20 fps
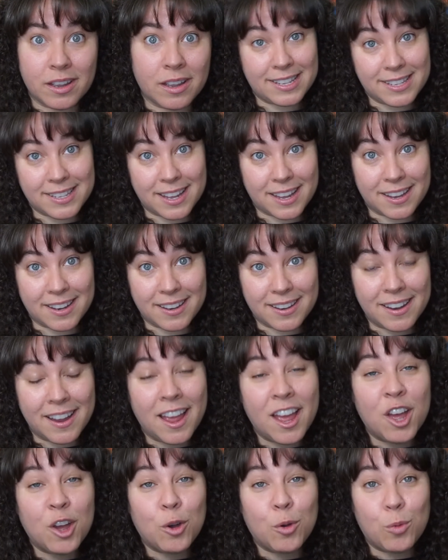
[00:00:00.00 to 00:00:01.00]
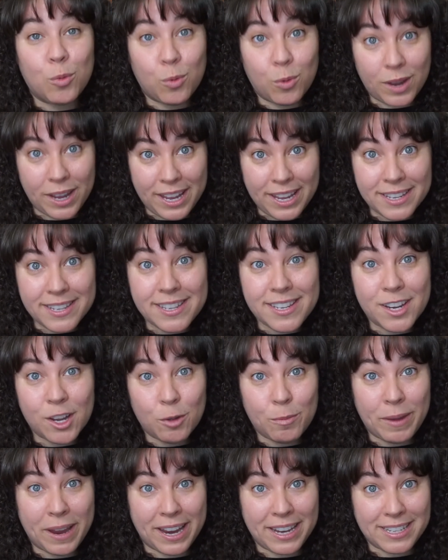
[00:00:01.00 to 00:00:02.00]
Listen, we
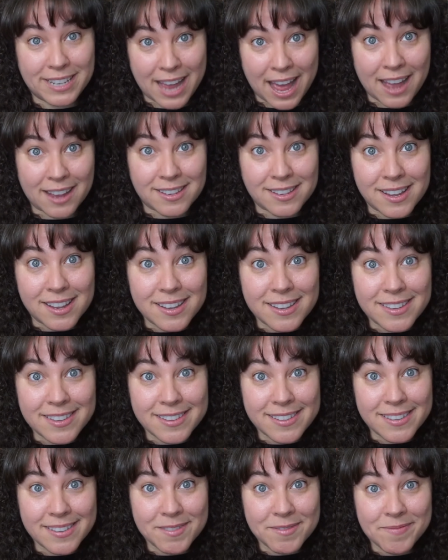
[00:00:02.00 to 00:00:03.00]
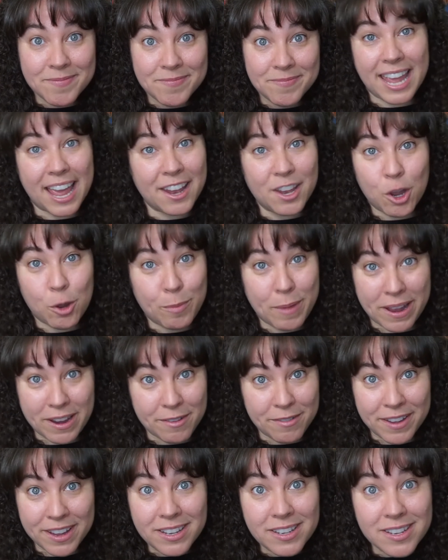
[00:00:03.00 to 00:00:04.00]
still pay taxes and get no
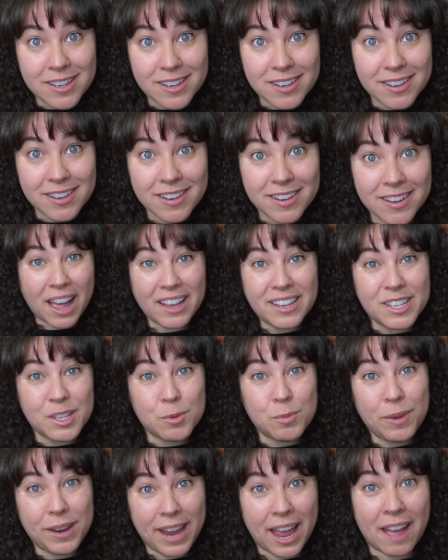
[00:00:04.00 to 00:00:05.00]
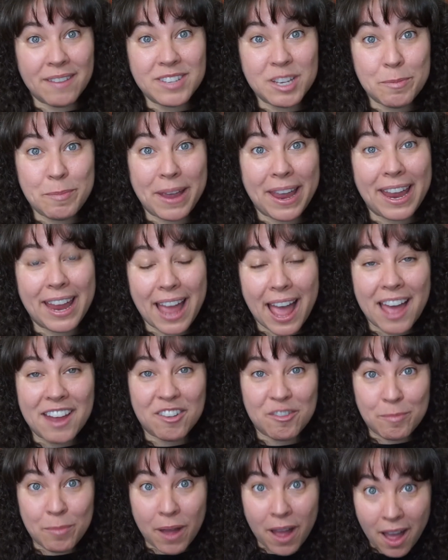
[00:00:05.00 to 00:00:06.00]
benefit. Plus, we have to pay
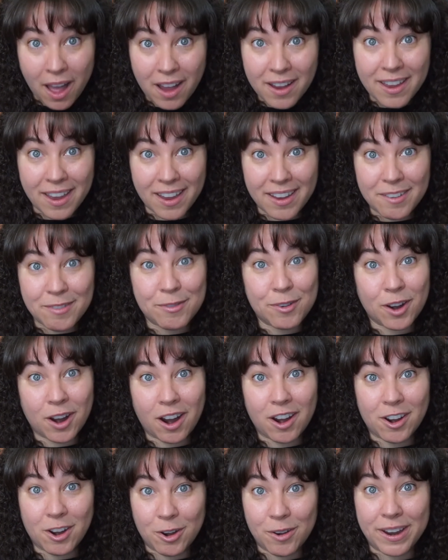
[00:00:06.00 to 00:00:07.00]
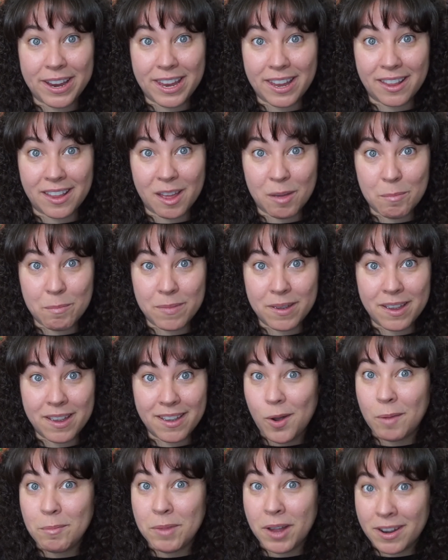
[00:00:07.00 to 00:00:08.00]
out of pocket for our curriculum.
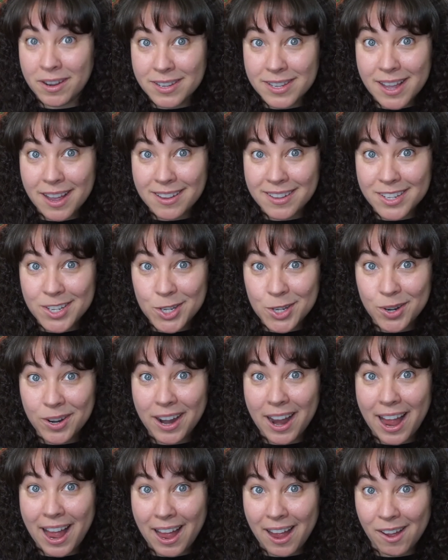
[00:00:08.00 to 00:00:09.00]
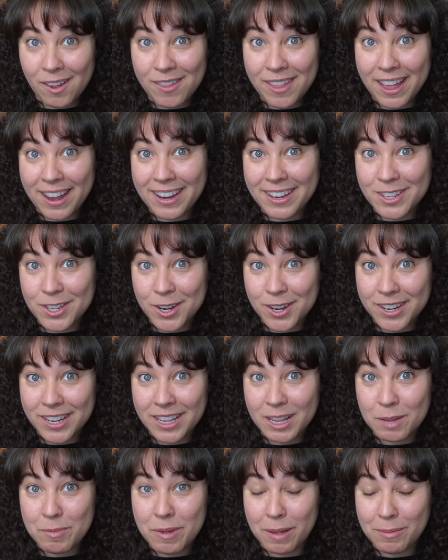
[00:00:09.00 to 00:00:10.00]
So I'm not exactly sure how that is
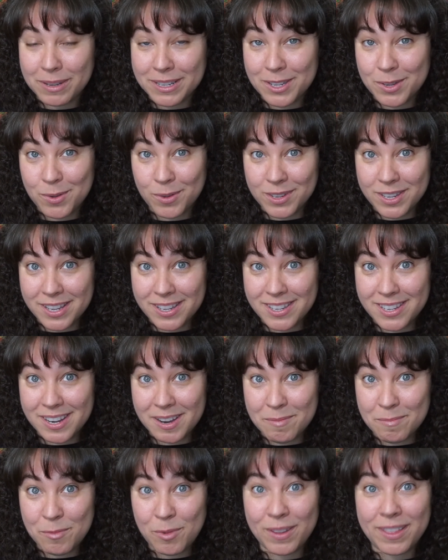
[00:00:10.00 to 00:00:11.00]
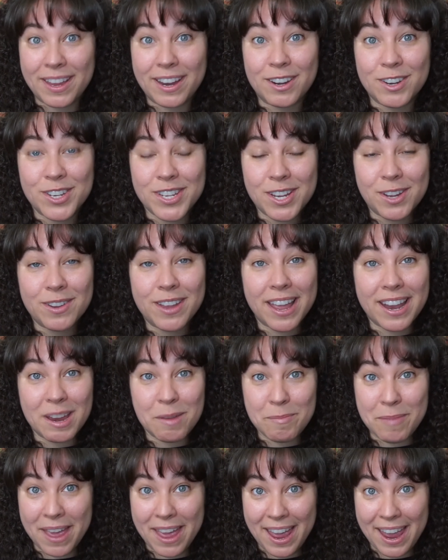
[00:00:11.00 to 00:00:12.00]
hurting the public school system when they are still
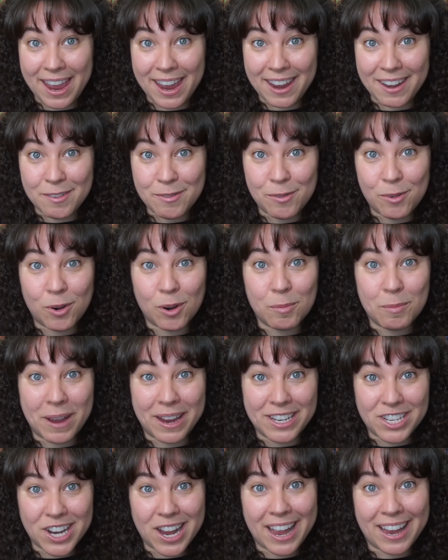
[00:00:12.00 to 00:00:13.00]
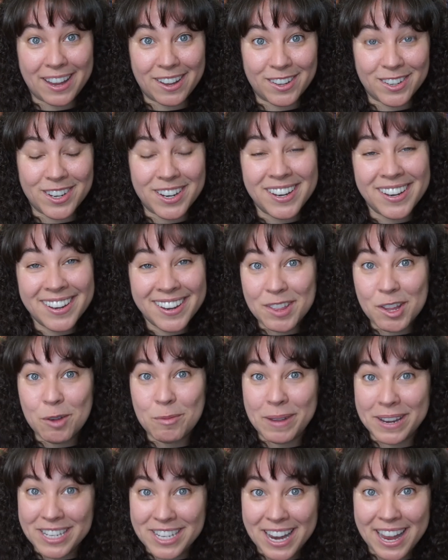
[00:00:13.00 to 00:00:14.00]
getting paid for my child,
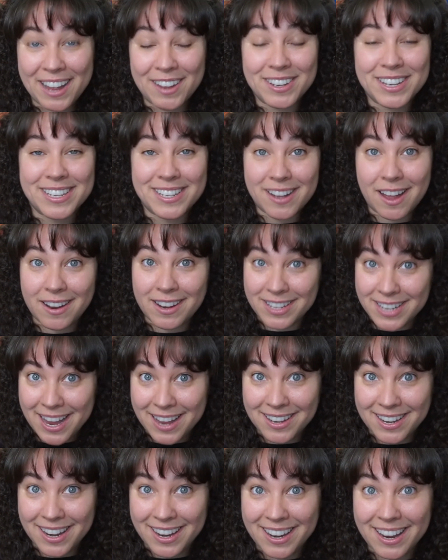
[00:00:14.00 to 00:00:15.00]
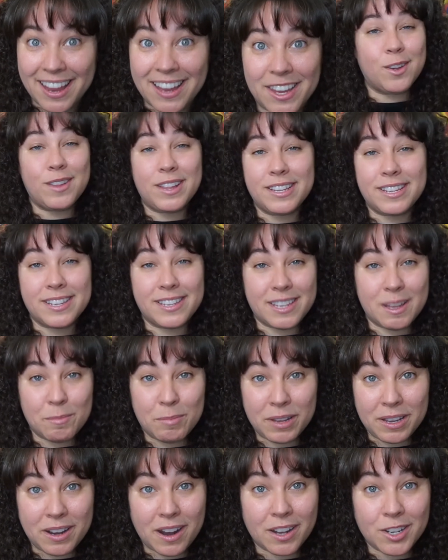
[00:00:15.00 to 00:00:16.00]
even though my child is not attending. So this is
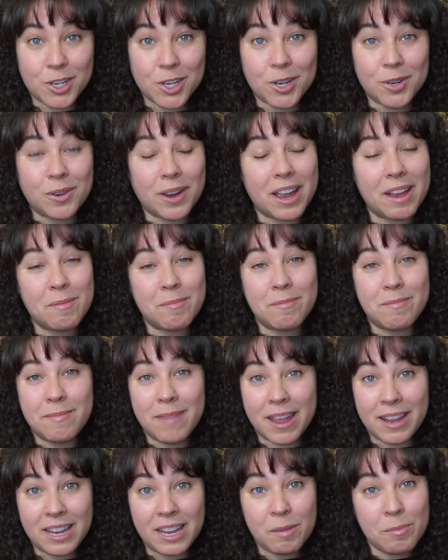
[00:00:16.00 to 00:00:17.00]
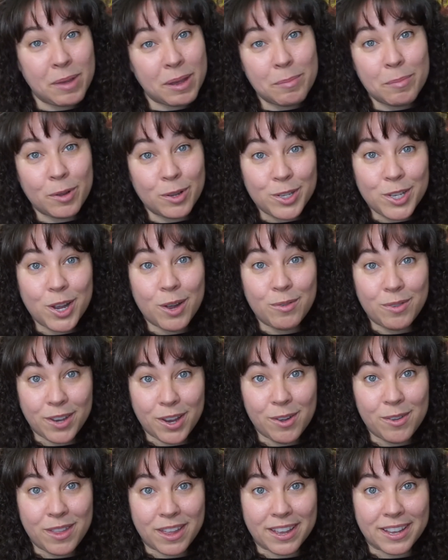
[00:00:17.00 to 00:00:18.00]
simply not true, and many people
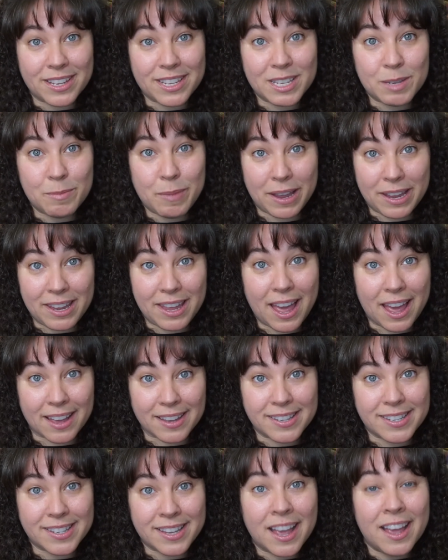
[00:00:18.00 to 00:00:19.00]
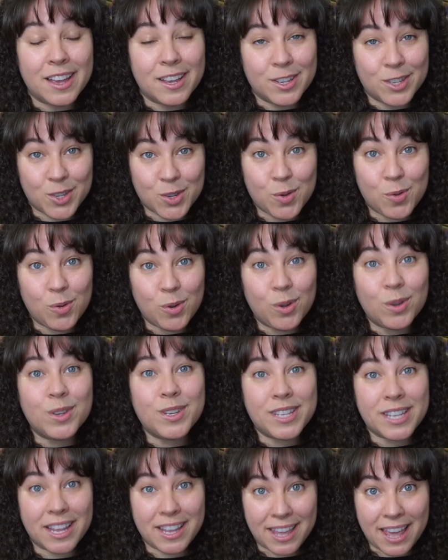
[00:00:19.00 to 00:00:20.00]
don't know this, but yes,
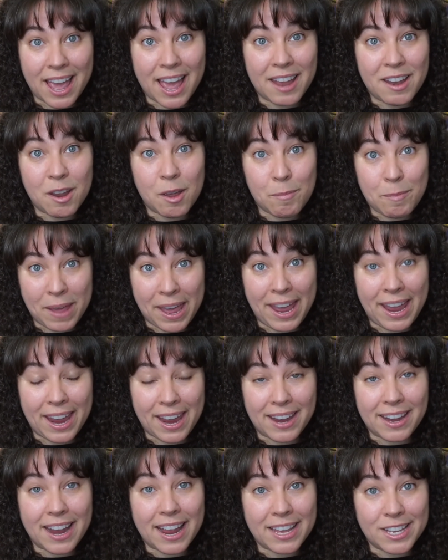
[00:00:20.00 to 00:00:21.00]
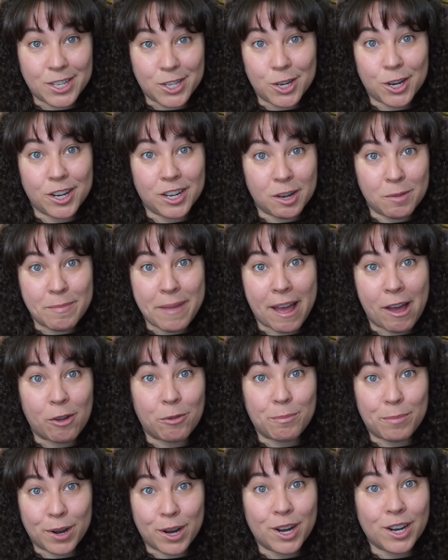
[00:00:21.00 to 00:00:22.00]
schools get paid a certain
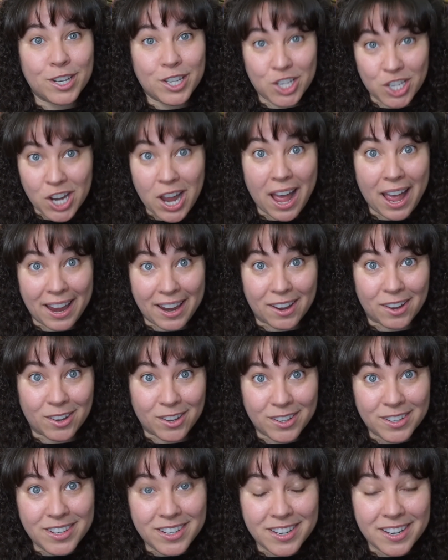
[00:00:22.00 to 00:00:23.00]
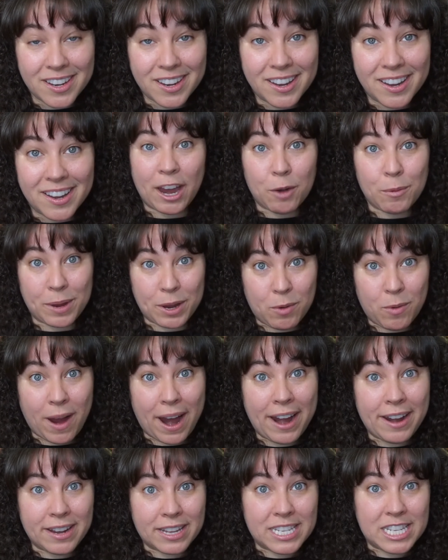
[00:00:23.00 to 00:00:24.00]
amount per child, and they are
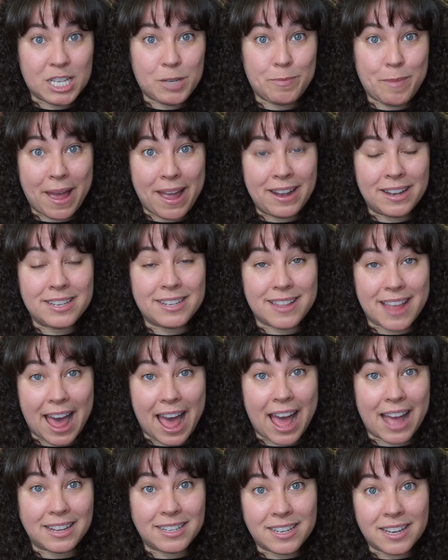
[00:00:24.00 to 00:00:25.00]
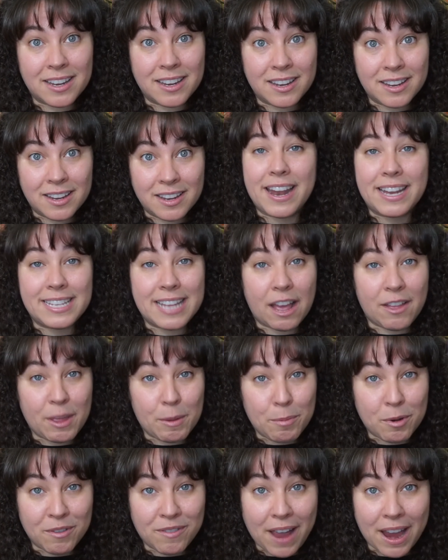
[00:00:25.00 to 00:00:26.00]
required to spend that, and that is
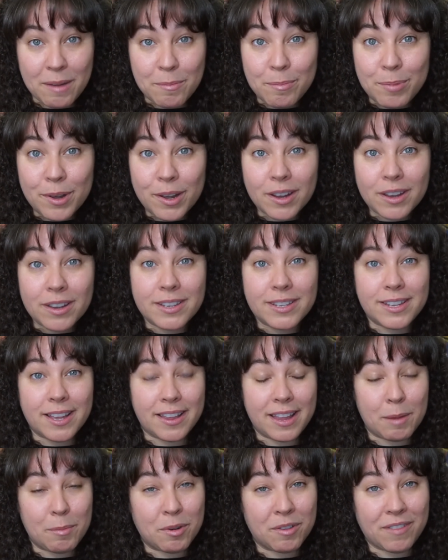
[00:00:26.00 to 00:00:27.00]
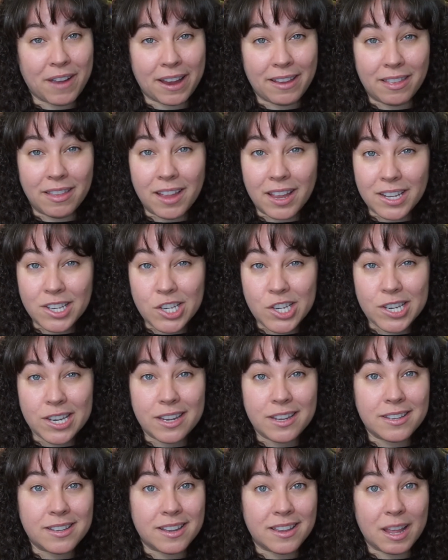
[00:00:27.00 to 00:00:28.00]
how they provide books, and they provide
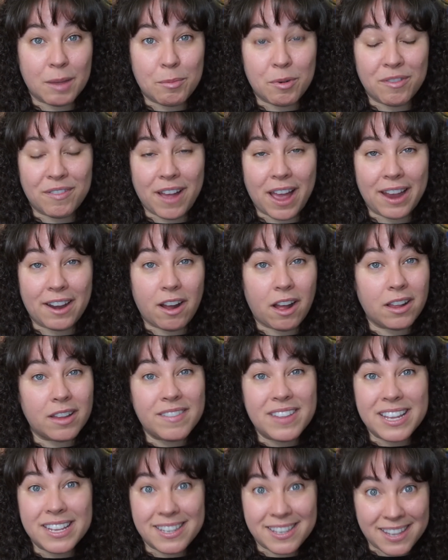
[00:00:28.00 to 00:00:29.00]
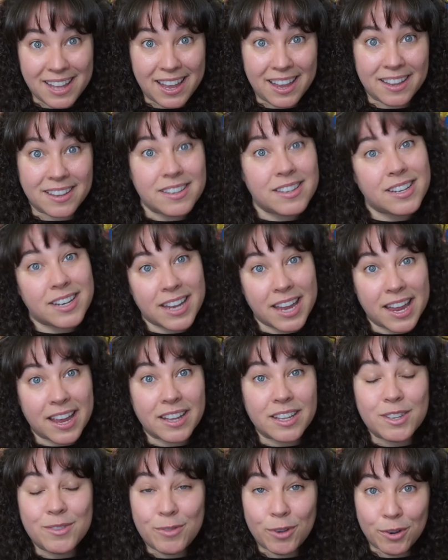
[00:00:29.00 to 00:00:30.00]
lunches, and they provide all of these things to
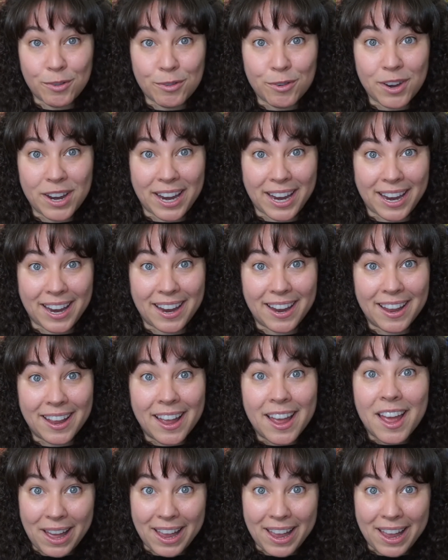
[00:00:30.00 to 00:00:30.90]
kids for free.